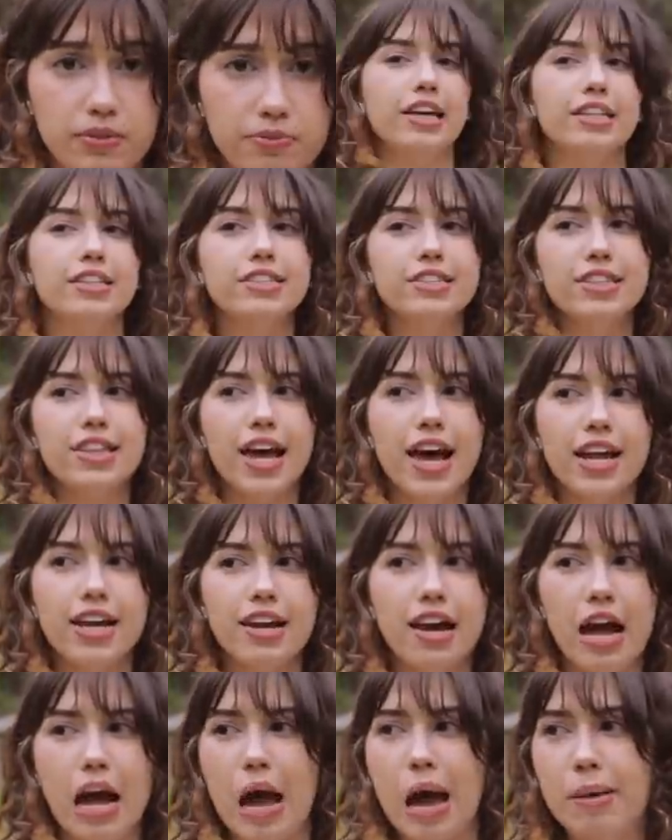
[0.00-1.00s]
It's that
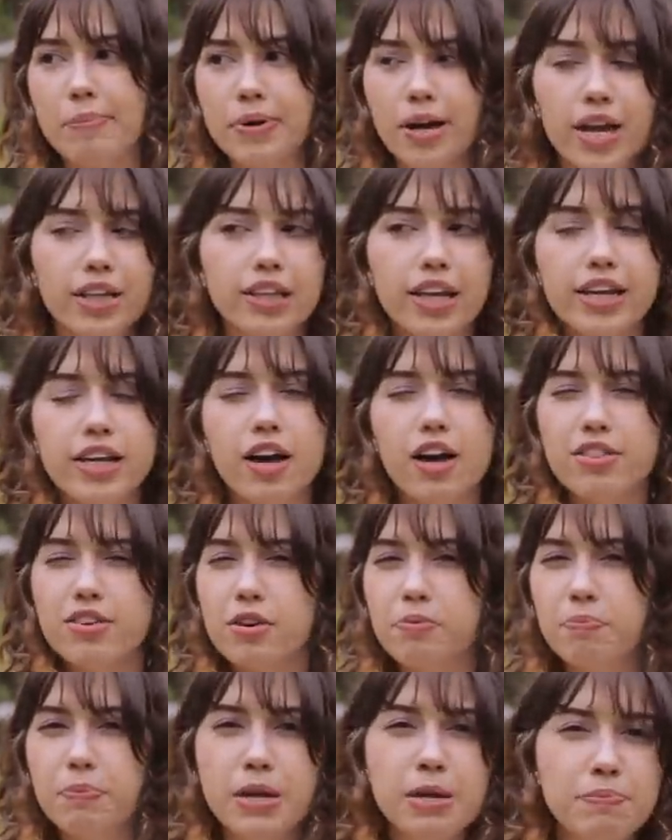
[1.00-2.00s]
I'm not like
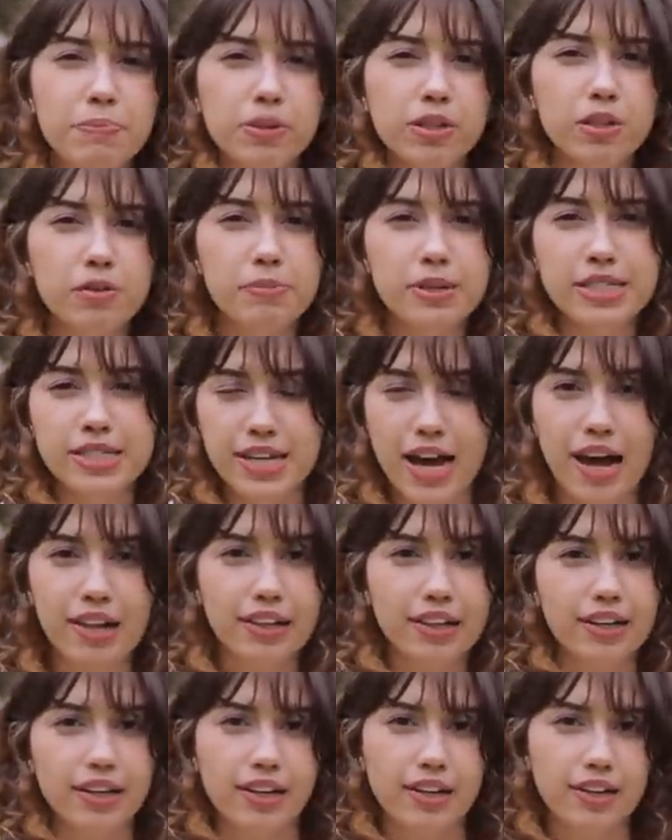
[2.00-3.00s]
other people
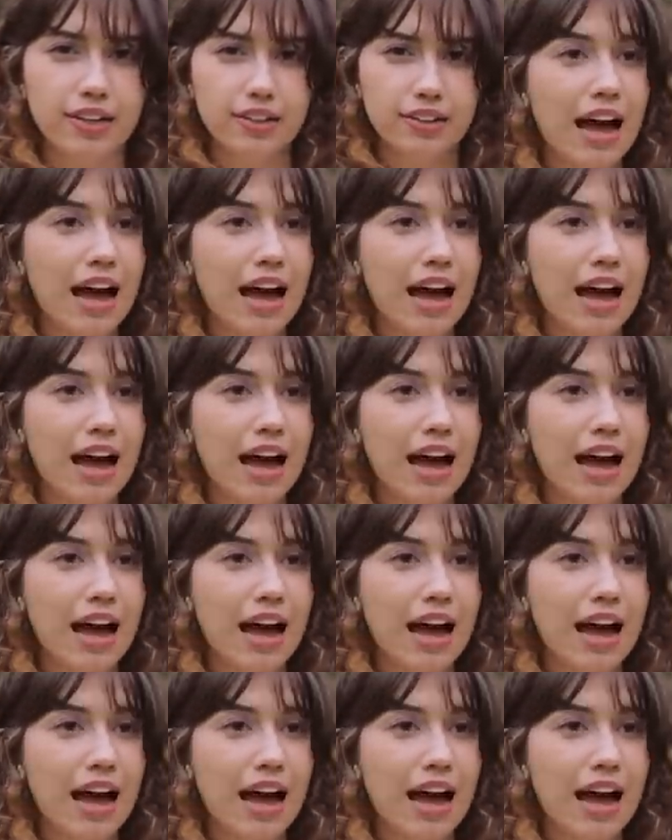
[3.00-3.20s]
mentality.